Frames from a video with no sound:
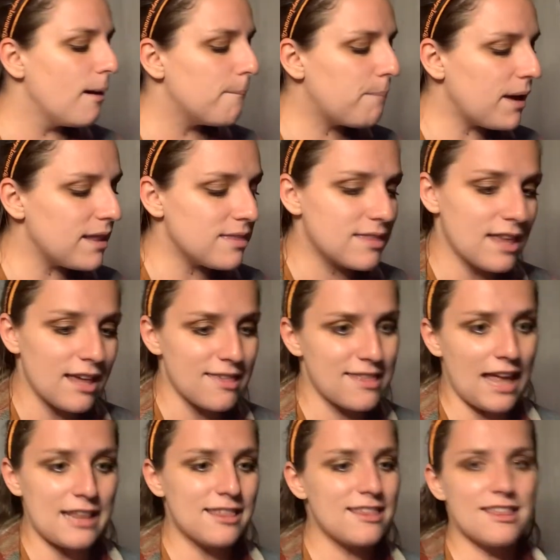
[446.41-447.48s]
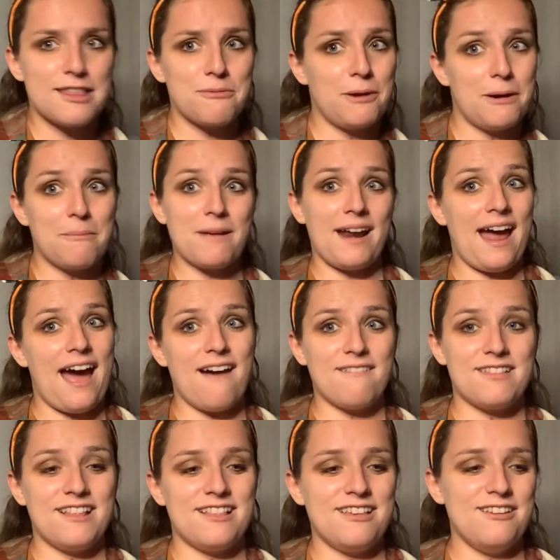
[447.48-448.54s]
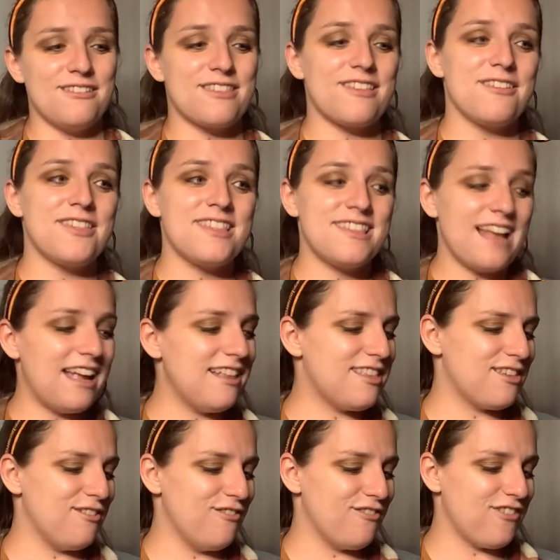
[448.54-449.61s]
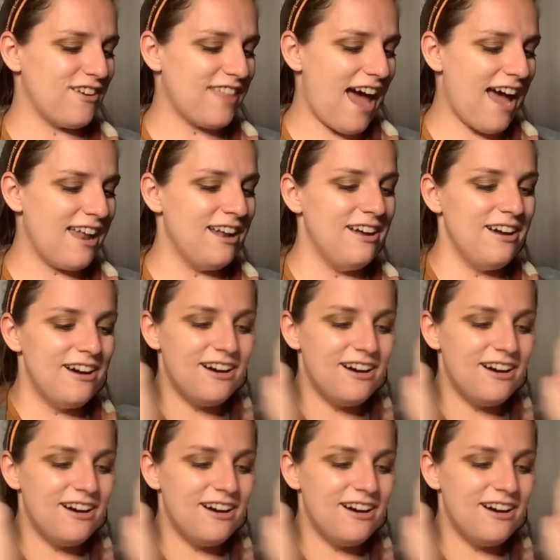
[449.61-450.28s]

But because that's just what I'm gonna have to do. So stay tuned for that.